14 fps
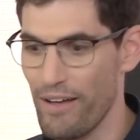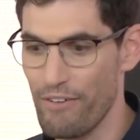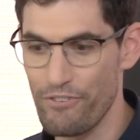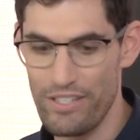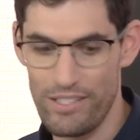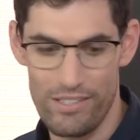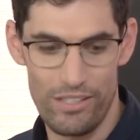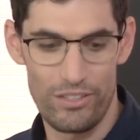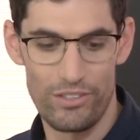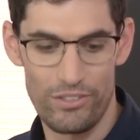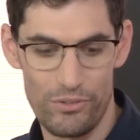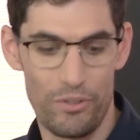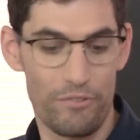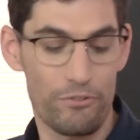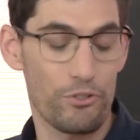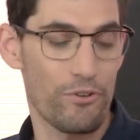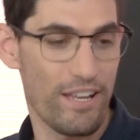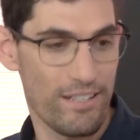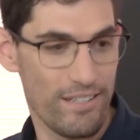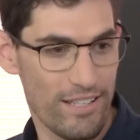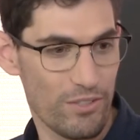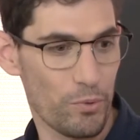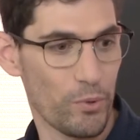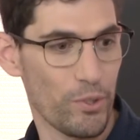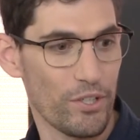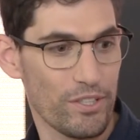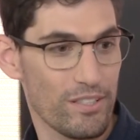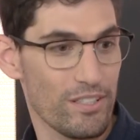every single sort of trend has
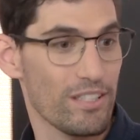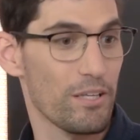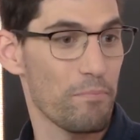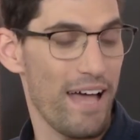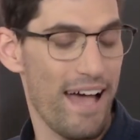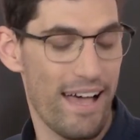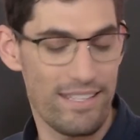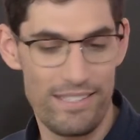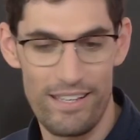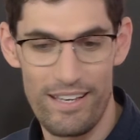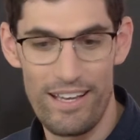worked in the past.